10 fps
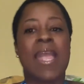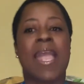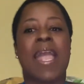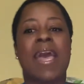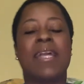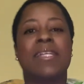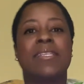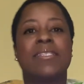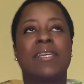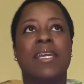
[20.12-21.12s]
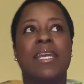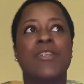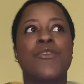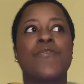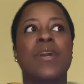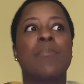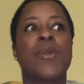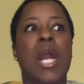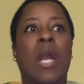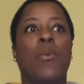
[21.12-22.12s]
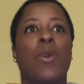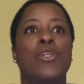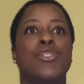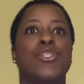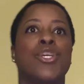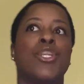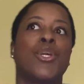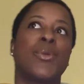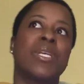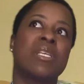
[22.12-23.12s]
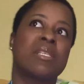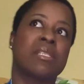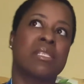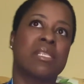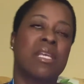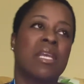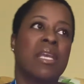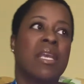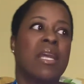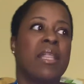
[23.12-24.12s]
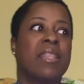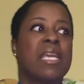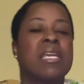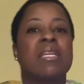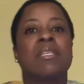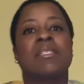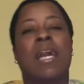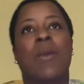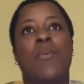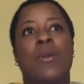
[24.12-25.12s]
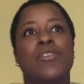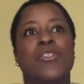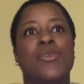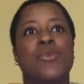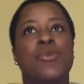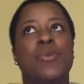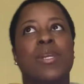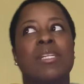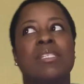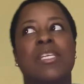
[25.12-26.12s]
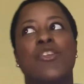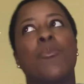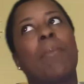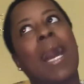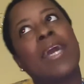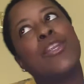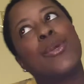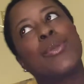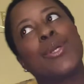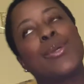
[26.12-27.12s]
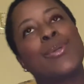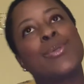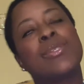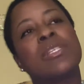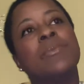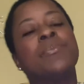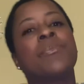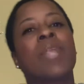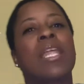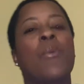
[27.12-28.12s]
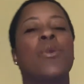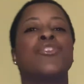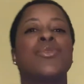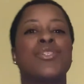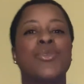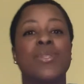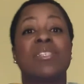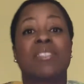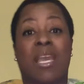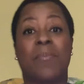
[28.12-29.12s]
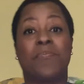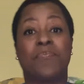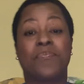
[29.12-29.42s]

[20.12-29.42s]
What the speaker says: And in November, I want to notice things, I want to consider my no-nos, and I want you to do the same.